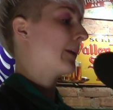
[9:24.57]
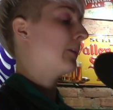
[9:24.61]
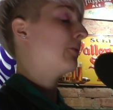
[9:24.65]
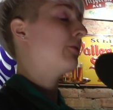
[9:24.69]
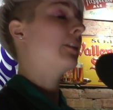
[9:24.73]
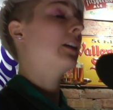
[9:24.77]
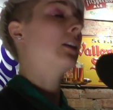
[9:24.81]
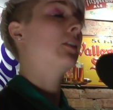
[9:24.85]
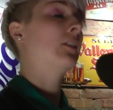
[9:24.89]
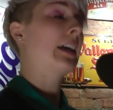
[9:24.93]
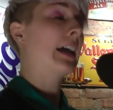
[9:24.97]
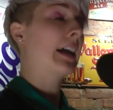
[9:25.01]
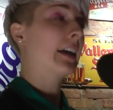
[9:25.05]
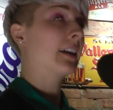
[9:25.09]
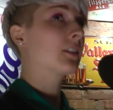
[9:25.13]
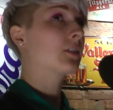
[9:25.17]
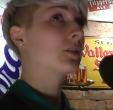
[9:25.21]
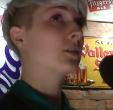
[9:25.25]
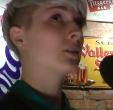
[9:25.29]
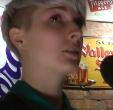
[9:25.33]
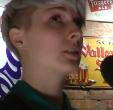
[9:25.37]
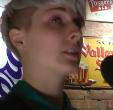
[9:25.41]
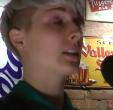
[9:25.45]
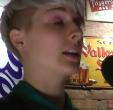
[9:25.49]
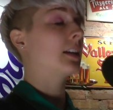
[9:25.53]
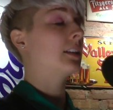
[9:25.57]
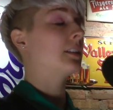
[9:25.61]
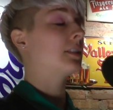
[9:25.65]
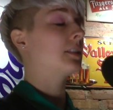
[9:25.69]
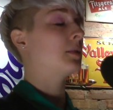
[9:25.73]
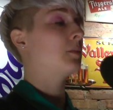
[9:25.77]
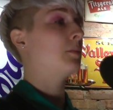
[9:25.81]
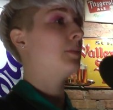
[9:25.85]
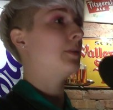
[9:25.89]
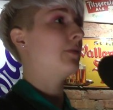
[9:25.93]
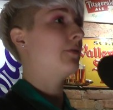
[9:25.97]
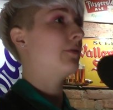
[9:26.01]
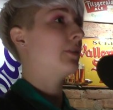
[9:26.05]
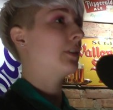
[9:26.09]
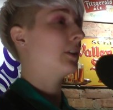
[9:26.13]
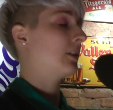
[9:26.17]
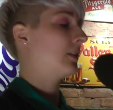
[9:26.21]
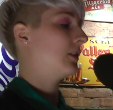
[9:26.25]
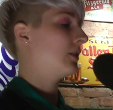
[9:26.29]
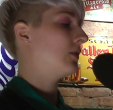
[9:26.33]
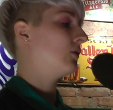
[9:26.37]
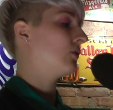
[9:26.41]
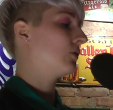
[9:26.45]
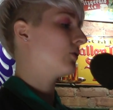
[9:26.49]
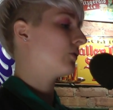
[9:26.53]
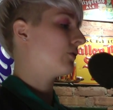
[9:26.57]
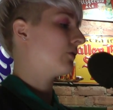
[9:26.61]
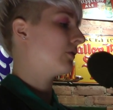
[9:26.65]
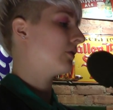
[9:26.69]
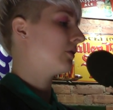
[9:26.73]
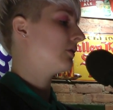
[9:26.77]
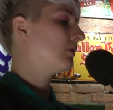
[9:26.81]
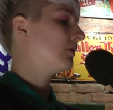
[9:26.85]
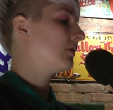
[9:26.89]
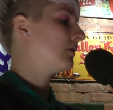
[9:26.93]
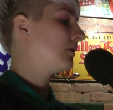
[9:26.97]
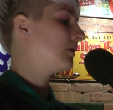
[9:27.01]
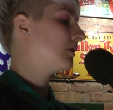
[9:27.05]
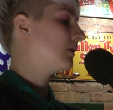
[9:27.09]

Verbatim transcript: found exercise to be very useful.